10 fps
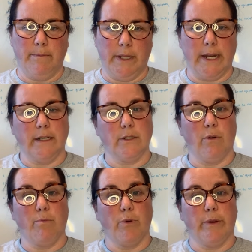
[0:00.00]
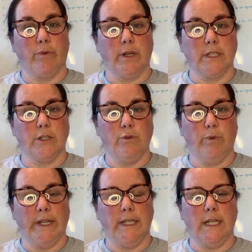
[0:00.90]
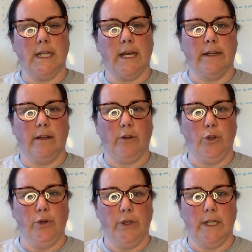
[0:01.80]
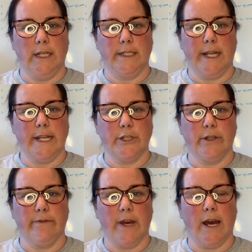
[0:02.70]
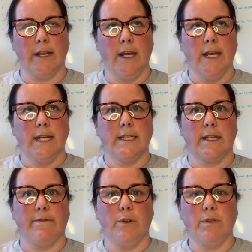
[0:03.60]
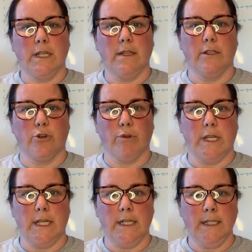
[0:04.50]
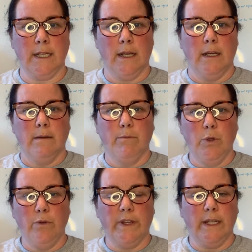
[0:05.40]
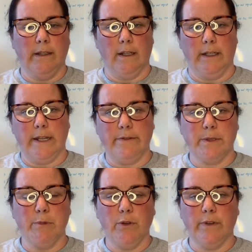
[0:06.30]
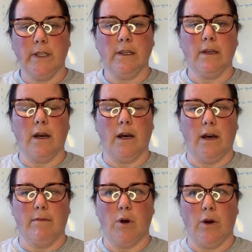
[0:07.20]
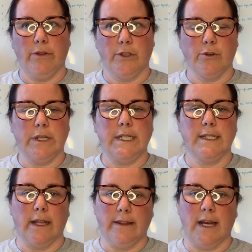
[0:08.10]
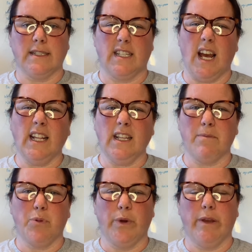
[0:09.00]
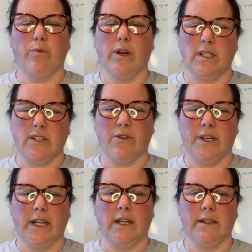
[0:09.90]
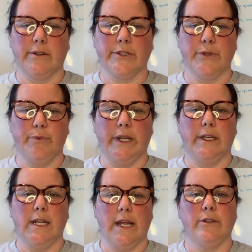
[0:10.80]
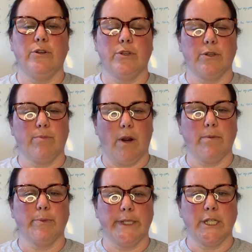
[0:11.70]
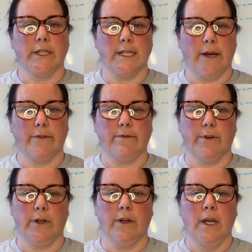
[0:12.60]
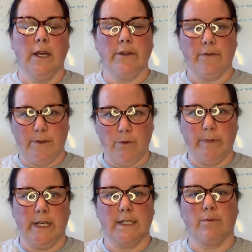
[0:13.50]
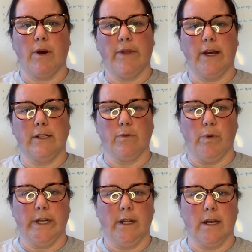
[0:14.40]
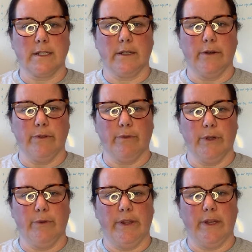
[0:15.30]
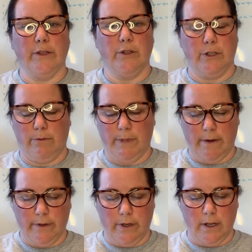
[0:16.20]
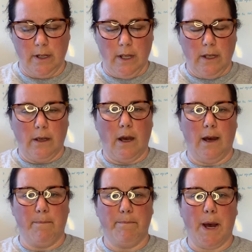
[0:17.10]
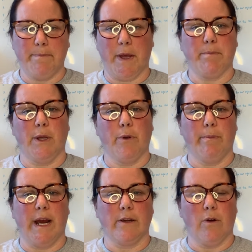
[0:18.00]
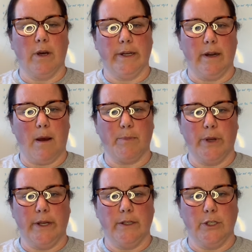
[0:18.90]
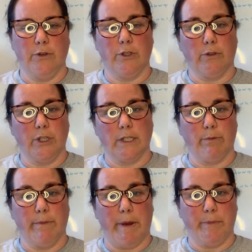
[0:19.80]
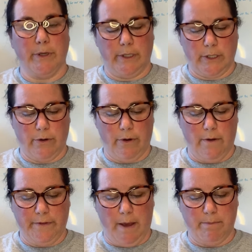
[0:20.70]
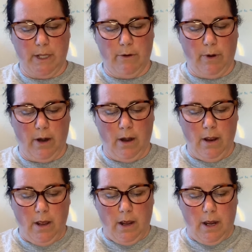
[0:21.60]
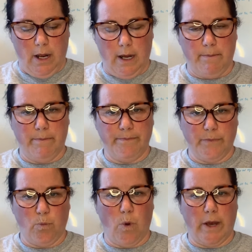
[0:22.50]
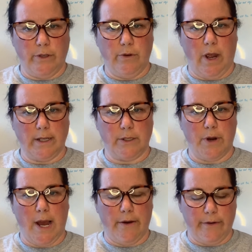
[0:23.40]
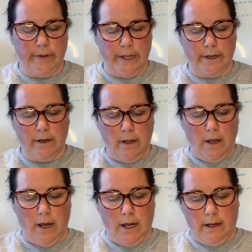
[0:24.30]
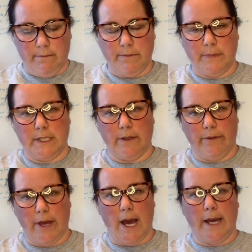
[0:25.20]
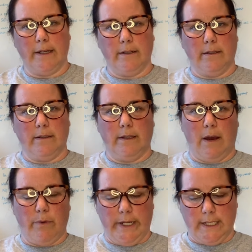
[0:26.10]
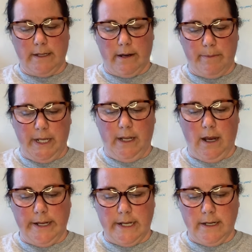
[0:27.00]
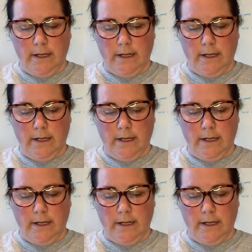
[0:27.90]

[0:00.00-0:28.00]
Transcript: getting to a point where it's too windy, and a good indication of that is if you see the trees moving and the leaves moving on the trees, then that's at that point where it's starting to get a little too windy, and you should probably shut down for the few minutes while those wind gusts go through, and then you should be able to pop that blower back on and operate as usual. Just remember to turn off that blower while you guys are out of it, so that way it's not a big kite.